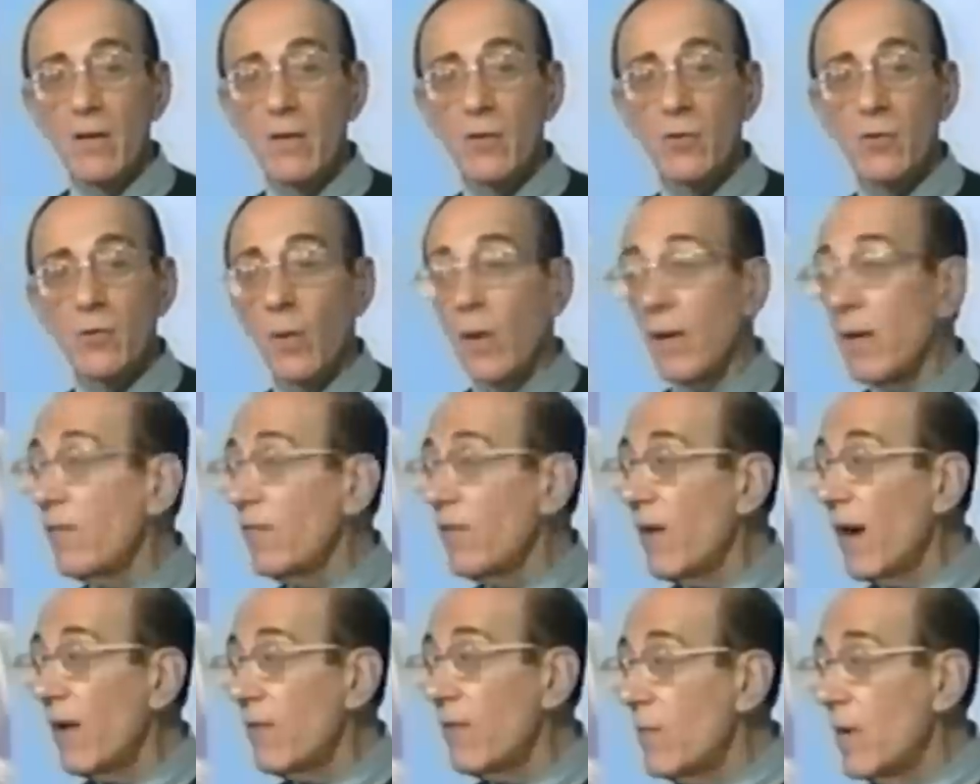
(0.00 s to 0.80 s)

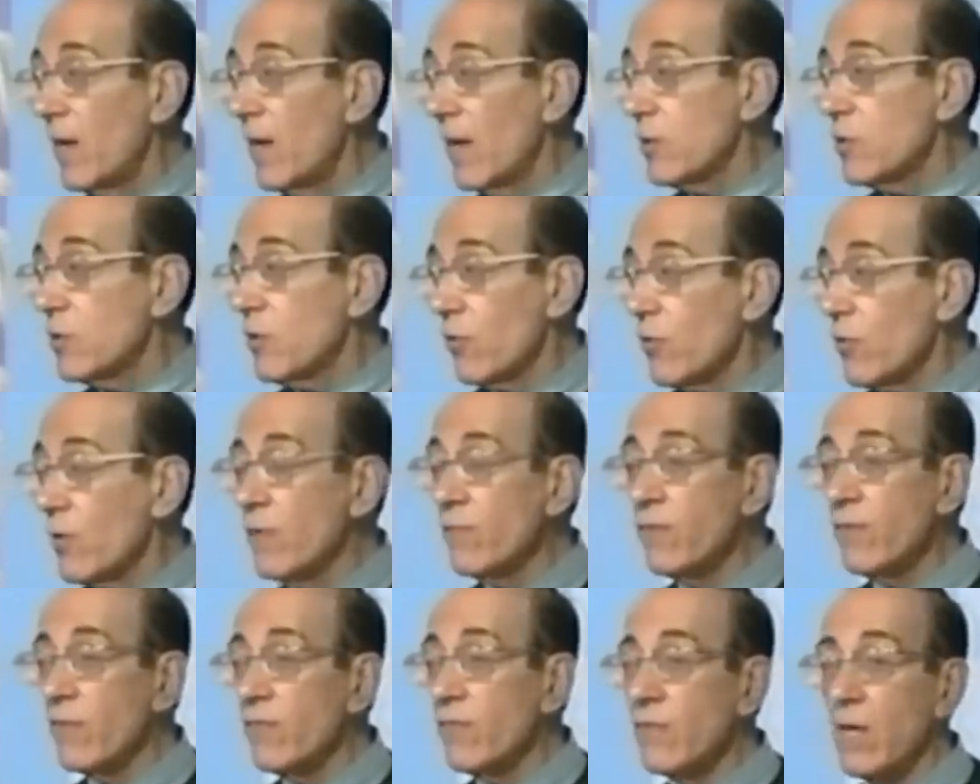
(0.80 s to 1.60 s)
25 minutes at
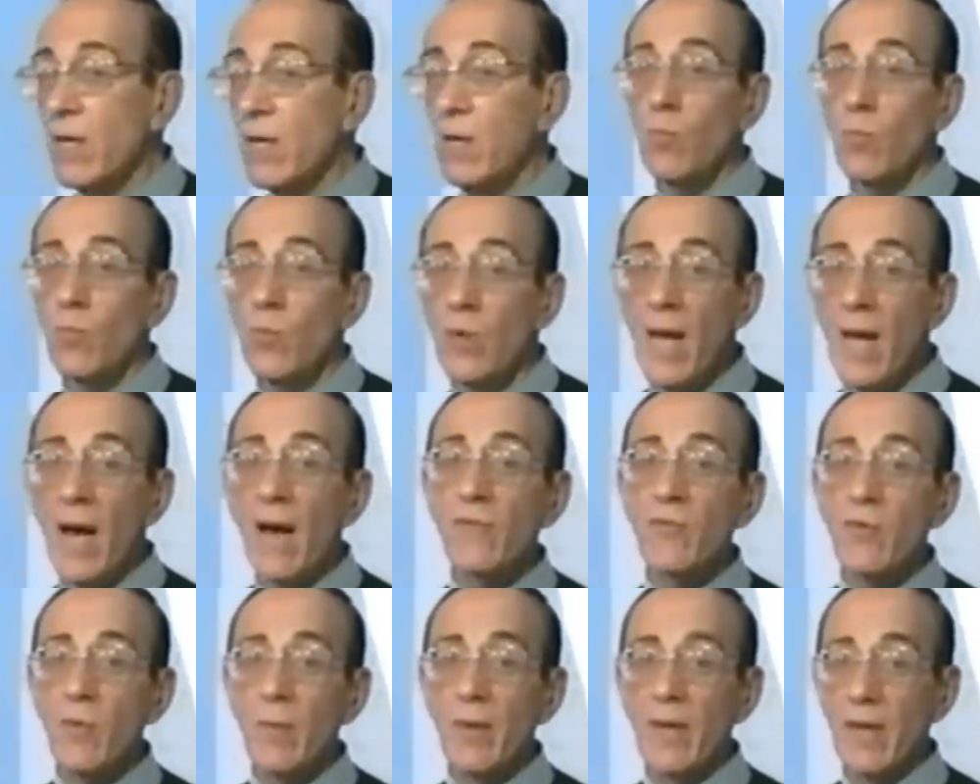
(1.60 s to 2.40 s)
3.15, we
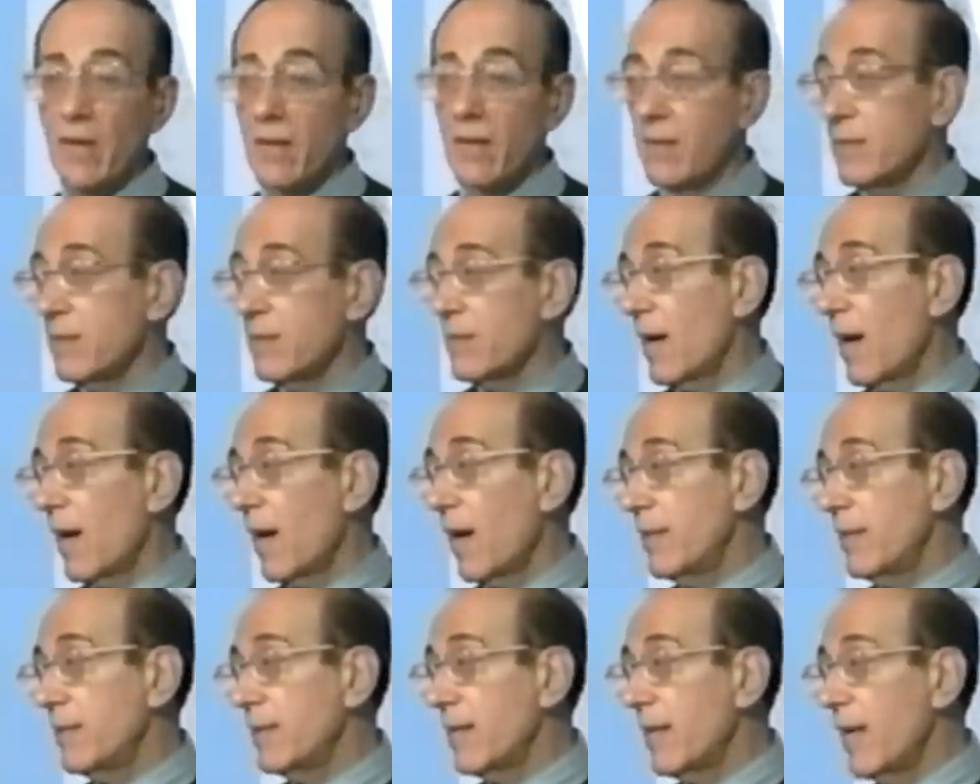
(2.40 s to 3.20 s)
have to be
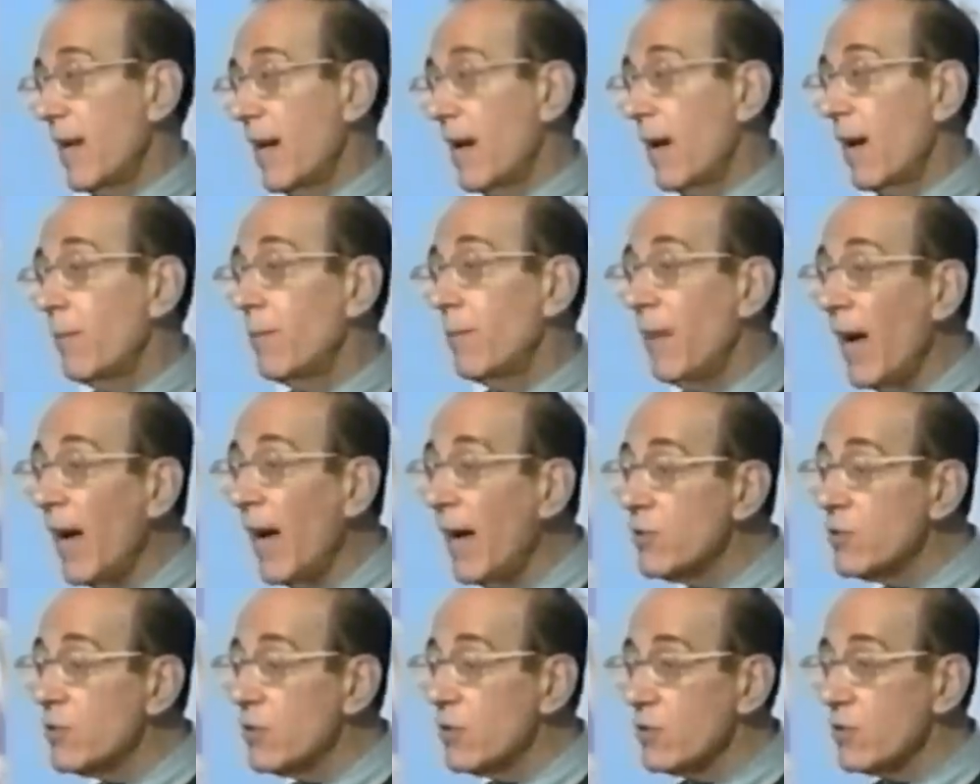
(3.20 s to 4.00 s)
inside to get our
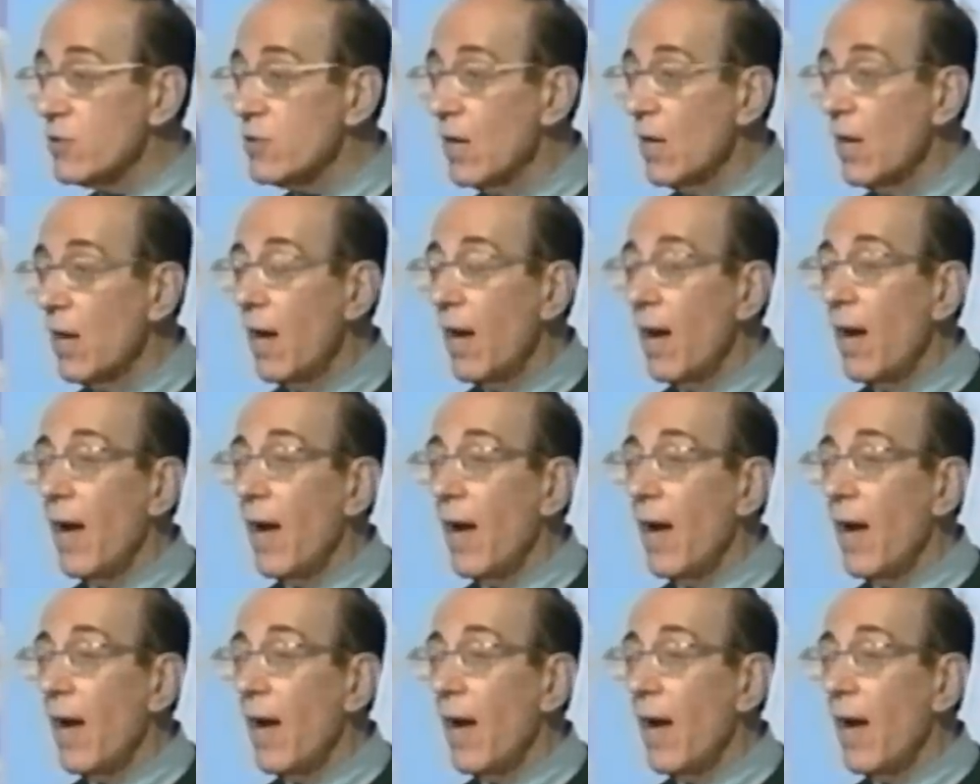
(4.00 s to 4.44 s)
badges.